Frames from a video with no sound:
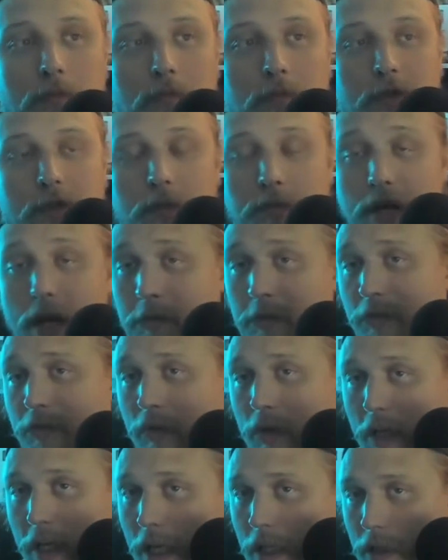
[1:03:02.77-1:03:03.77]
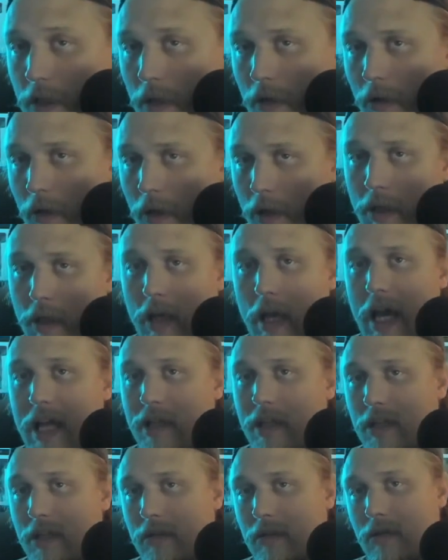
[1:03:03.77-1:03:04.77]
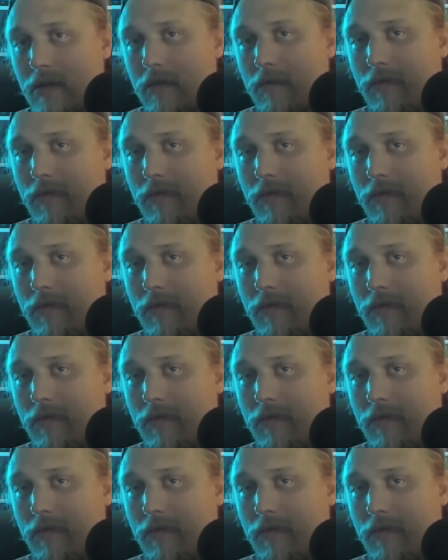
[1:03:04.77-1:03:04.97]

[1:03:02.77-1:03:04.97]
sometimes forget to look at this